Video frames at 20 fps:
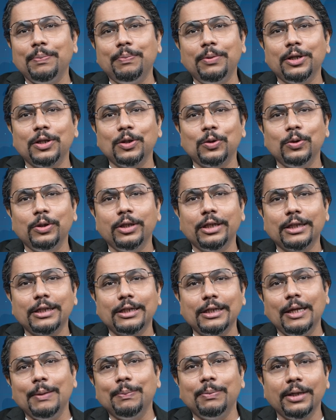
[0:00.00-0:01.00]
particular
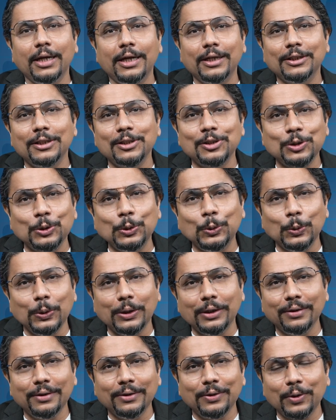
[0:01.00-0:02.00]
club at the school,
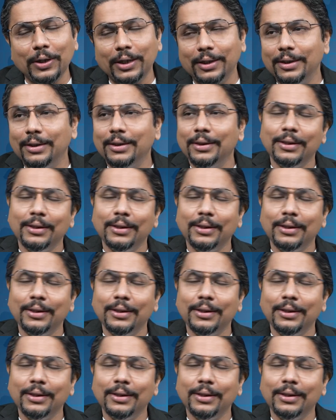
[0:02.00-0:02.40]
right?